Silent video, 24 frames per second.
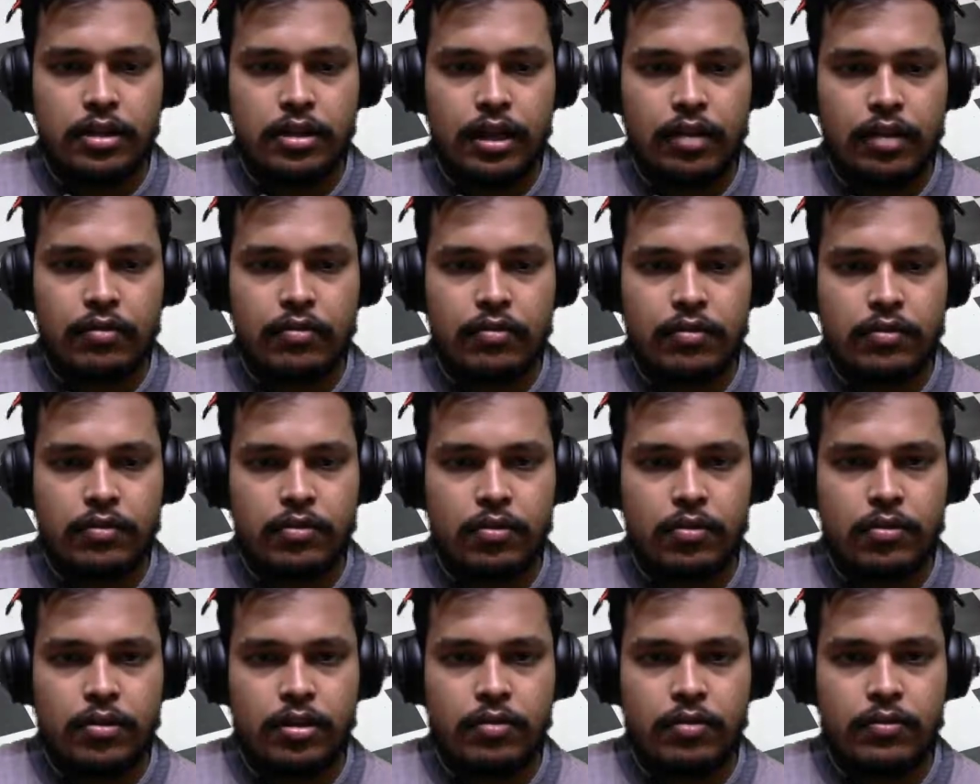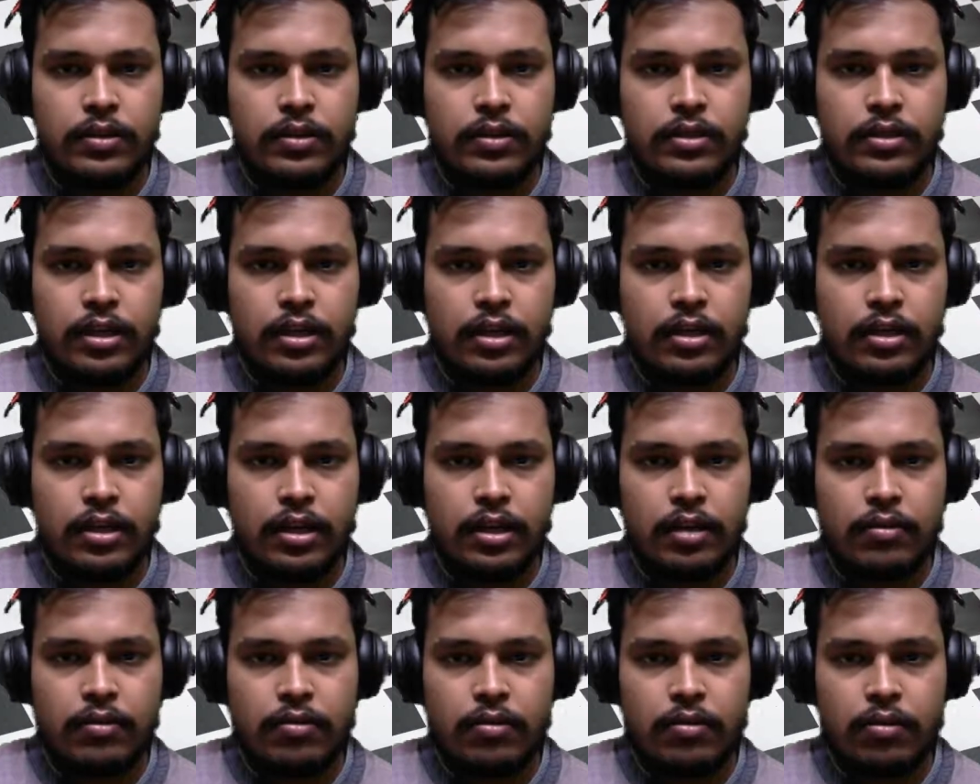castles on the queen side,
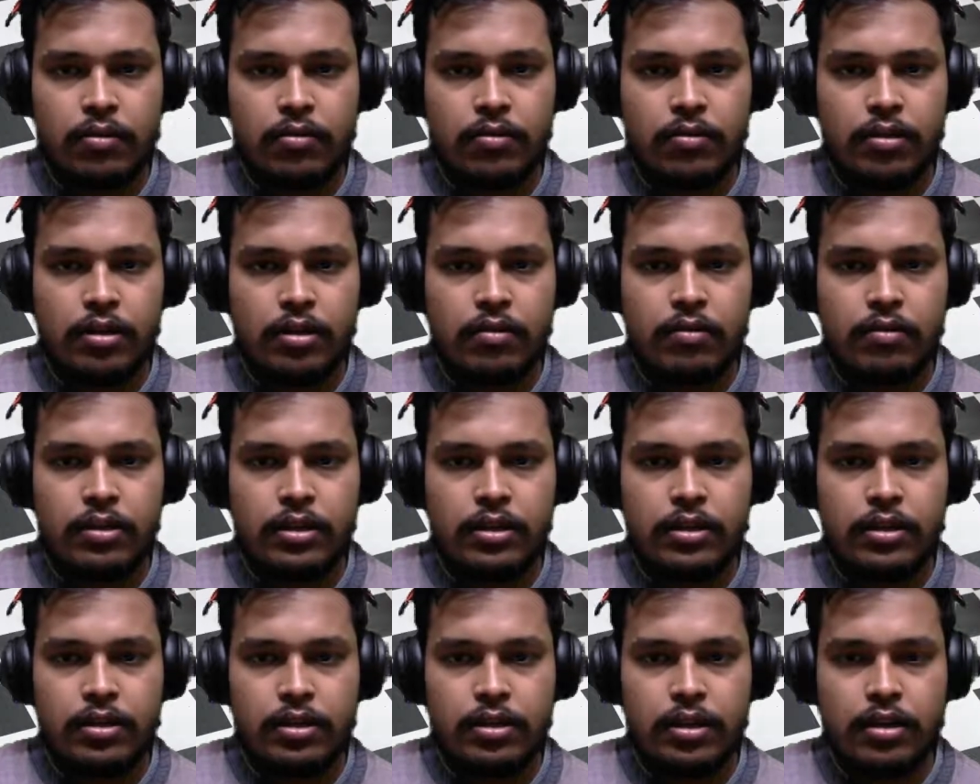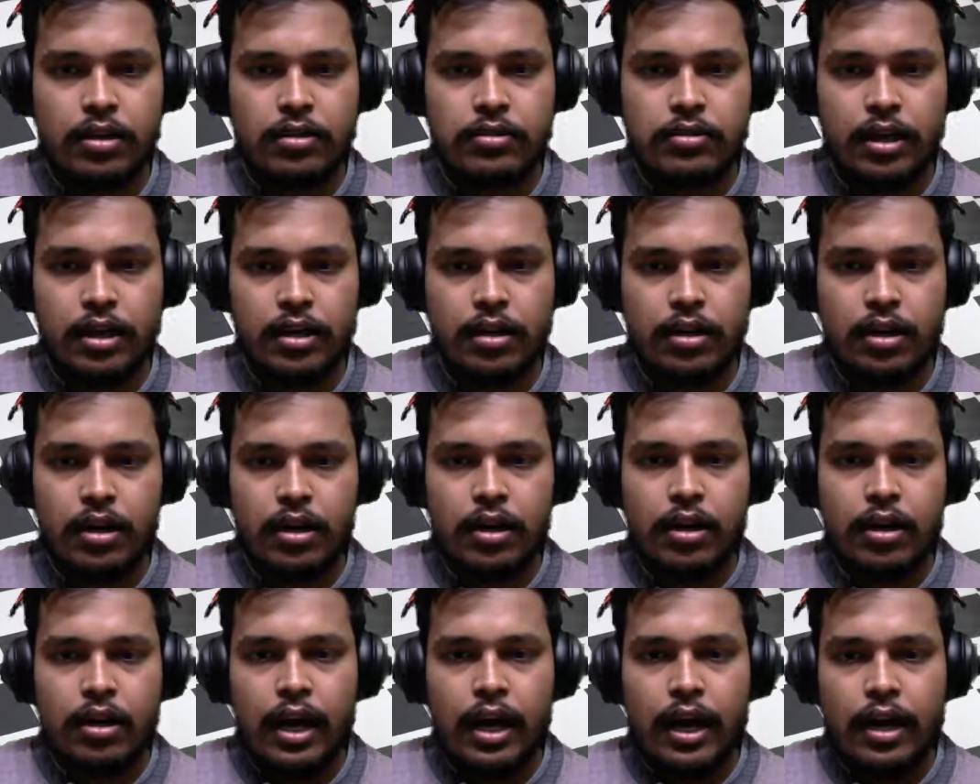castles on the king side,
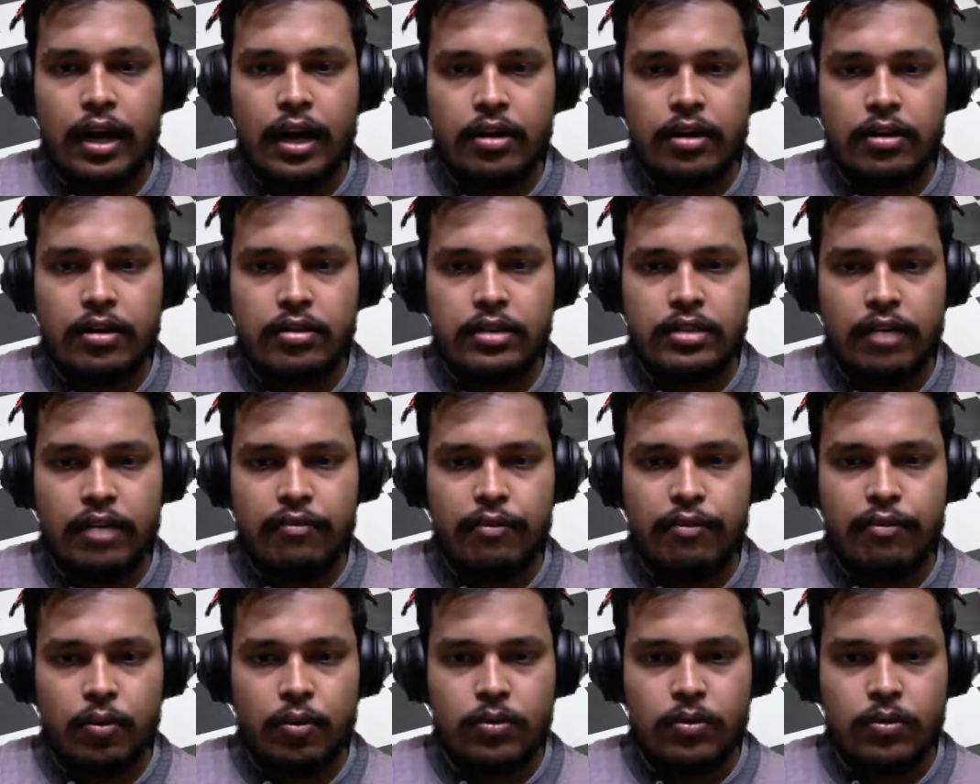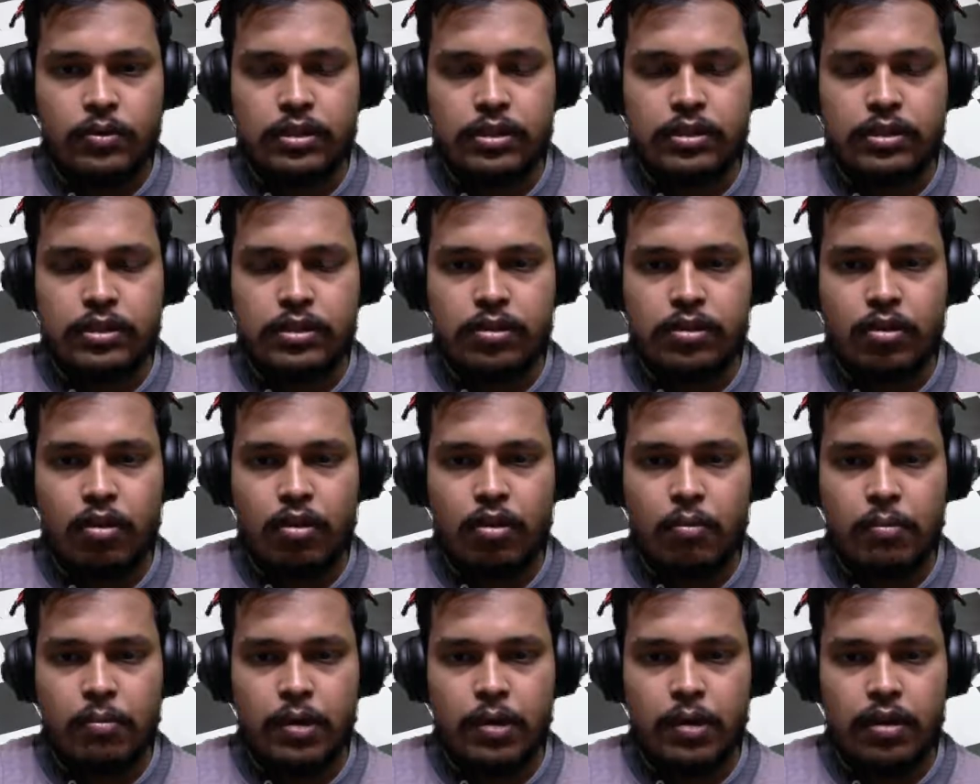and g4. This is a
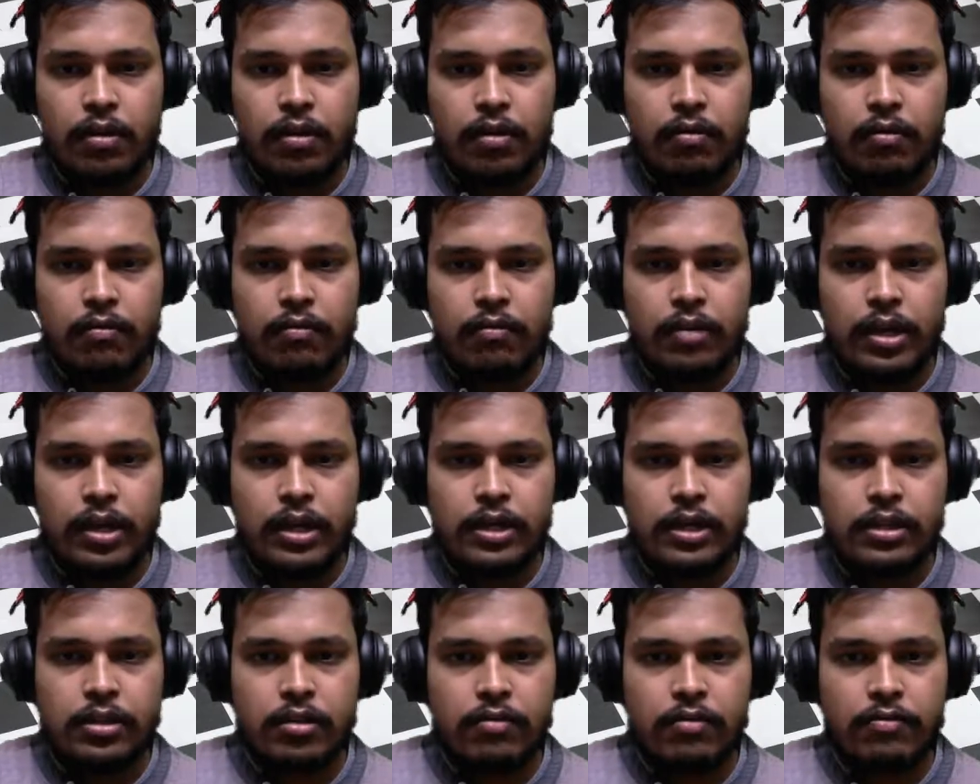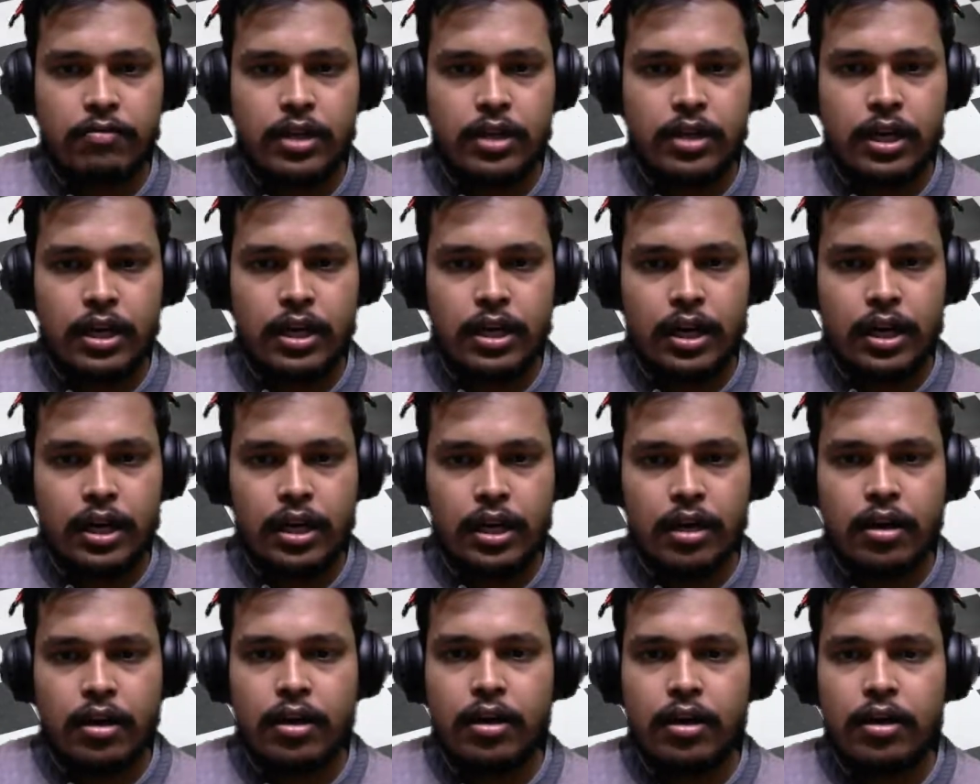normal variation of the
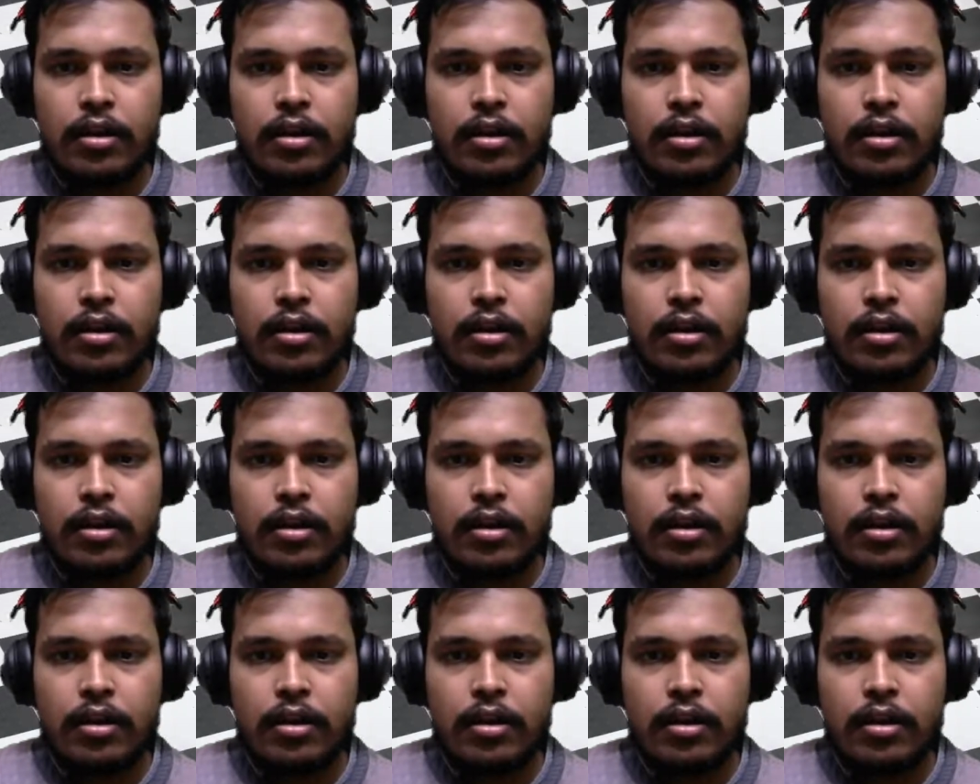attack.